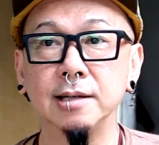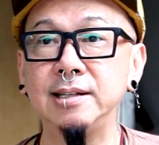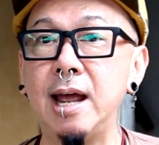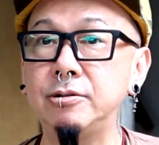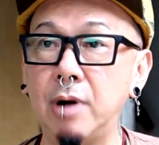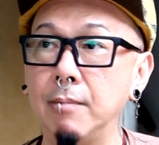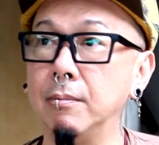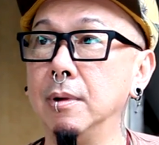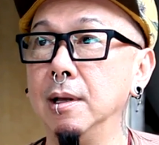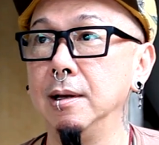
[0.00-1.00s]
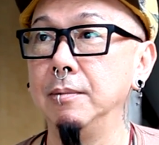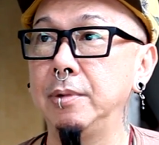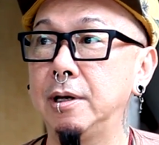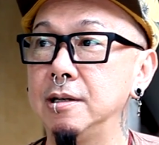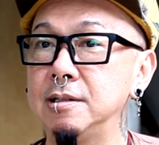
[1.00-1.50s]
snare drum,
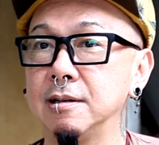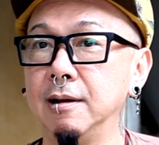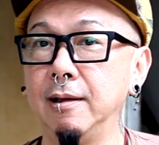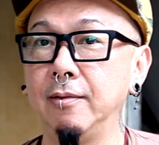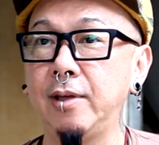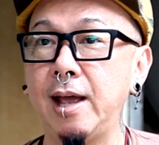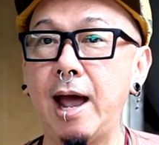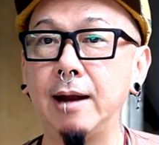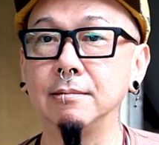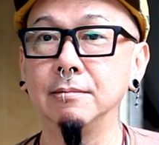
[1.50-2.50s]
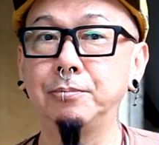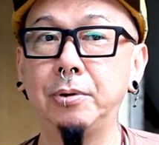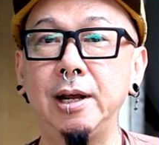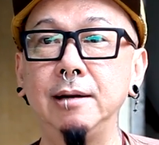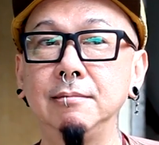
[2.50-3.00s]
because they had
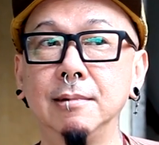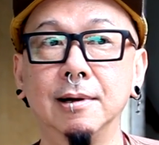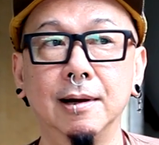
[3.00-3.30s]
put in